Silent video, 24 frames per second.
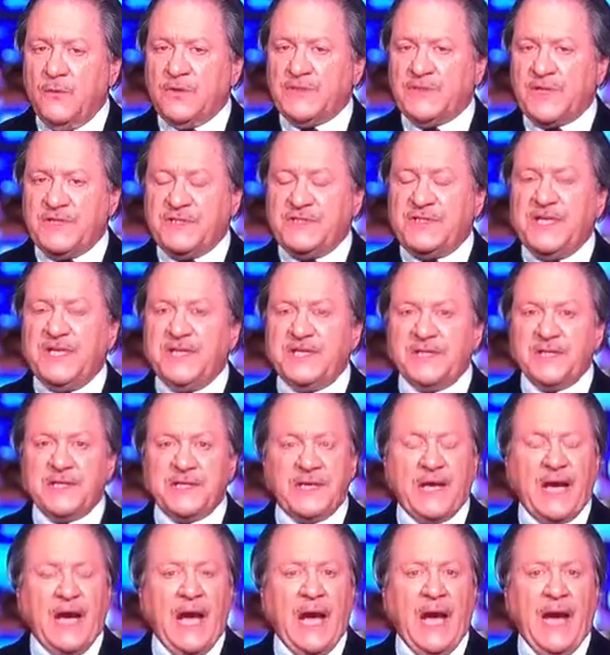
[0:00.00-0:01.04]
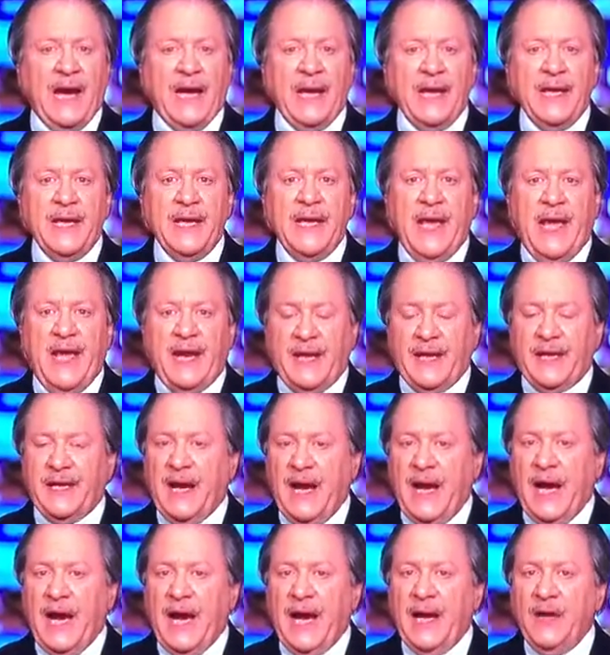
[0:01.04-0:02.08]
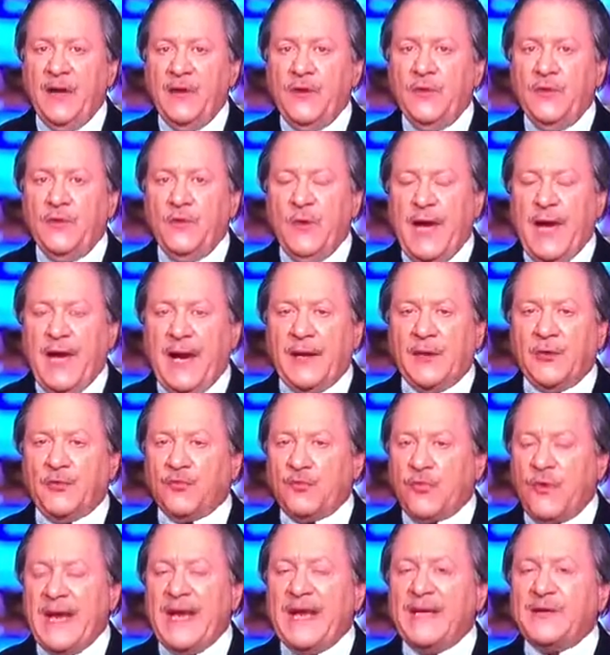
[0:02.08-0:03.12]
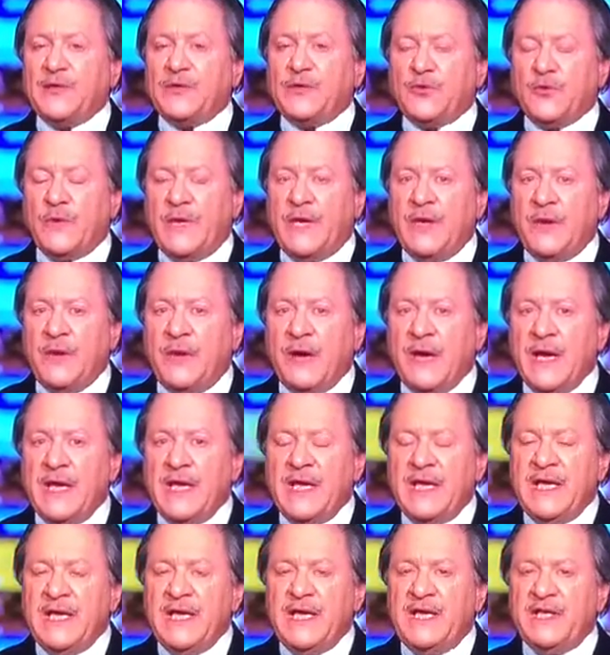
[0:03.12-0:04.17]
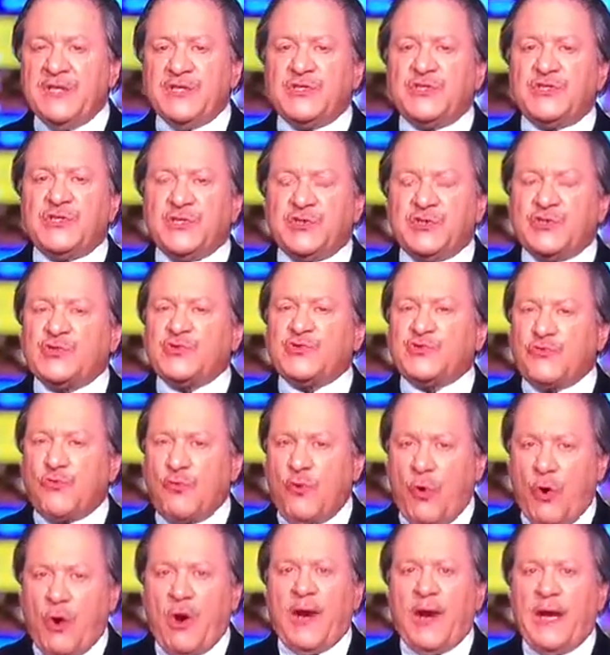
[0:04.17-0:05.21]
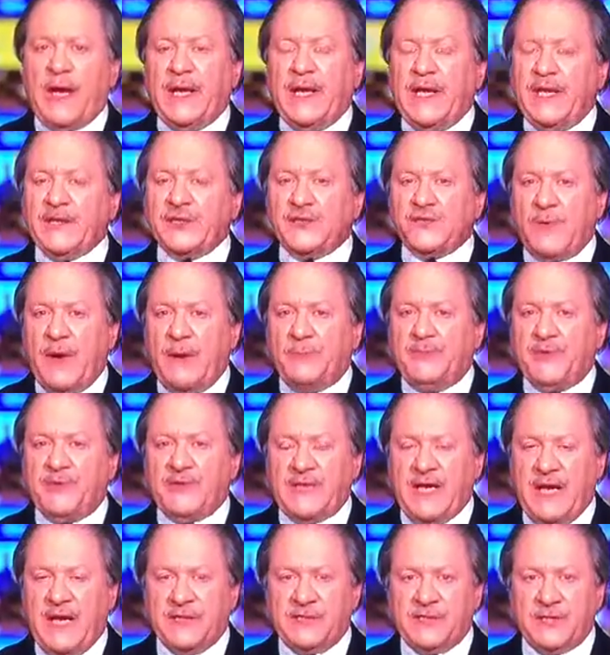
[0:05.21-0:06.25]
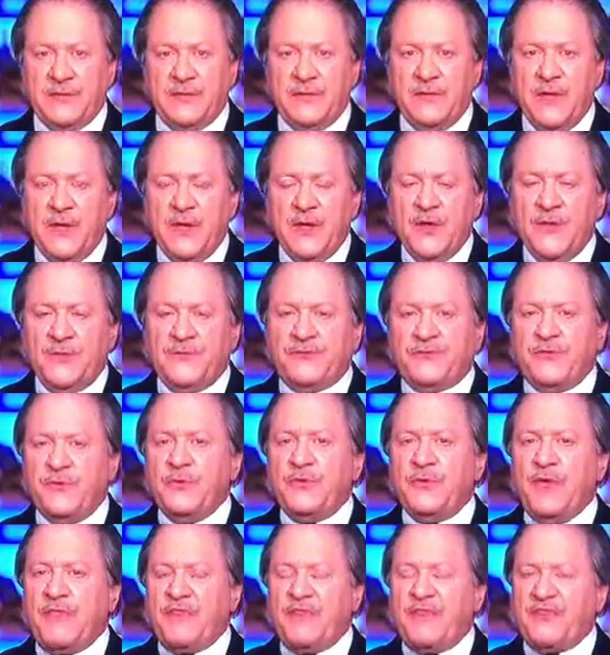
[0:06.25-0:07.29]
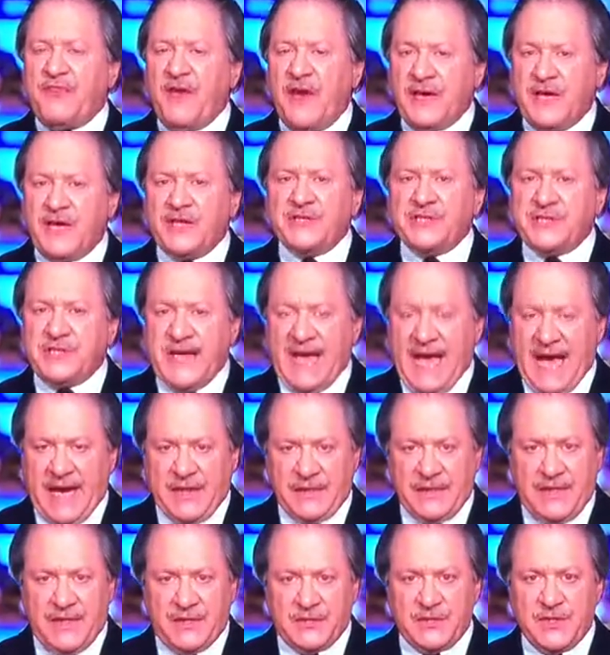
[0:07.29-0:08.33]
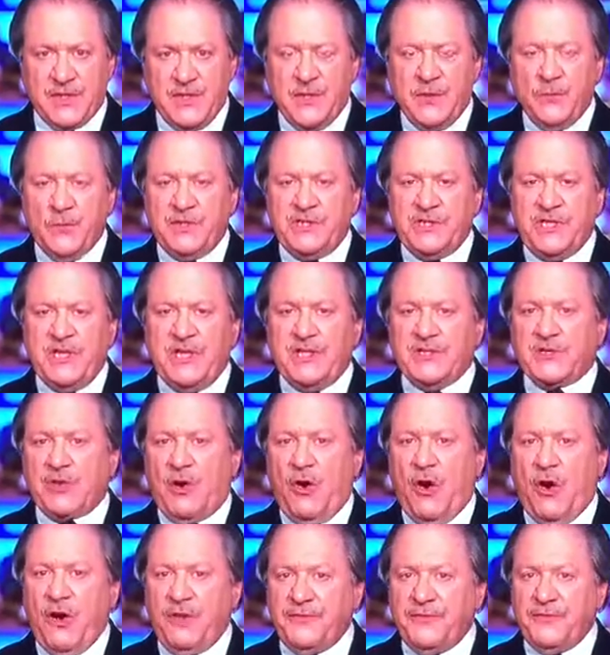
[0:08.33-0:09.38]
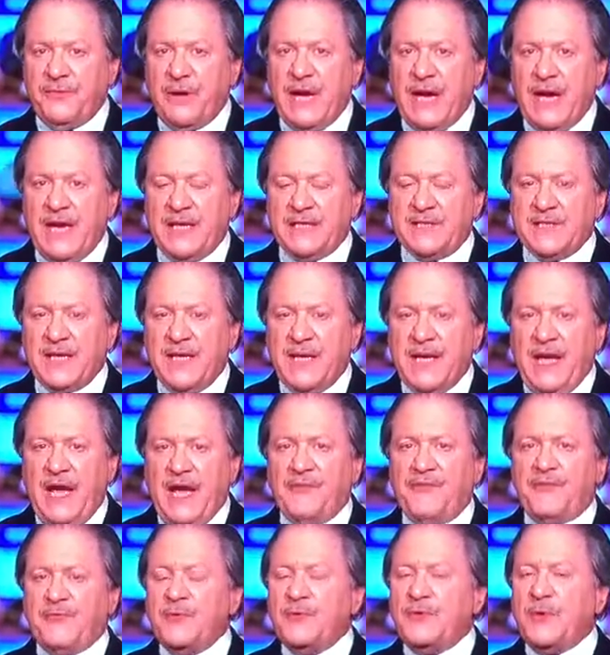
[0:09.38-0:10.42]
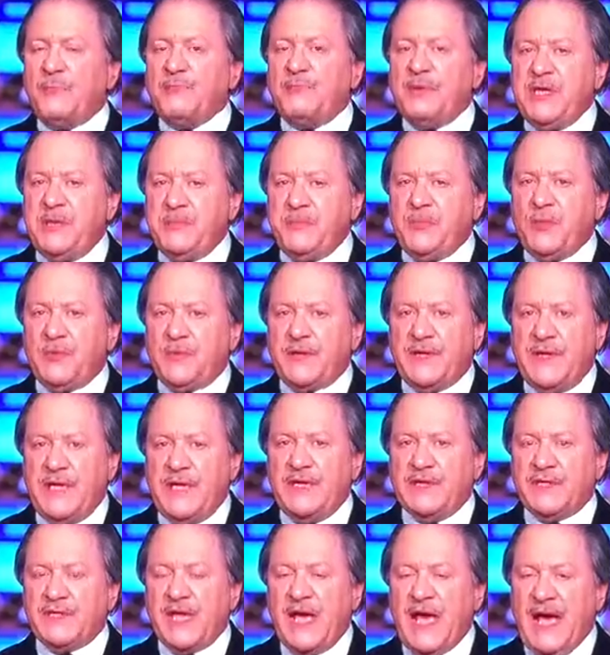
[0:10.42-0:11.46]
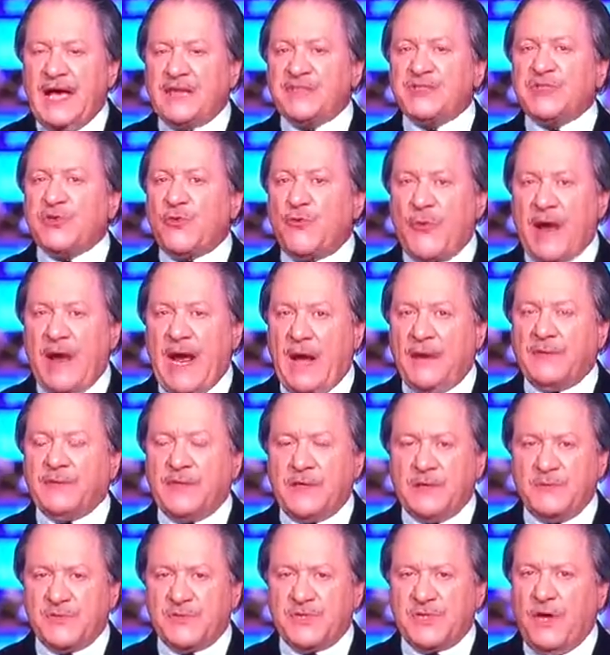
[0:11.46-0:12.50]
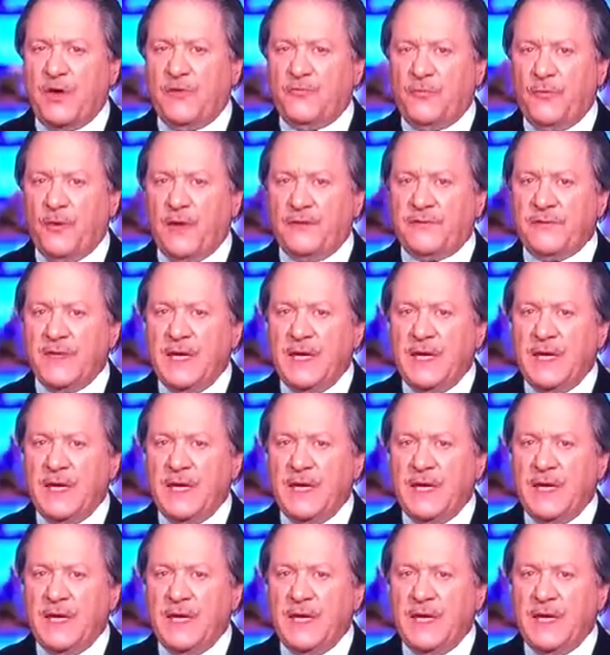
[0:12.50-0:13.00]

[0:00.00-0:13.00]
was a decent guy and a guy who had a great career. He is destroying his reputation through the thuggish tactics which he has authorized and through the people that he has surrounded himself with.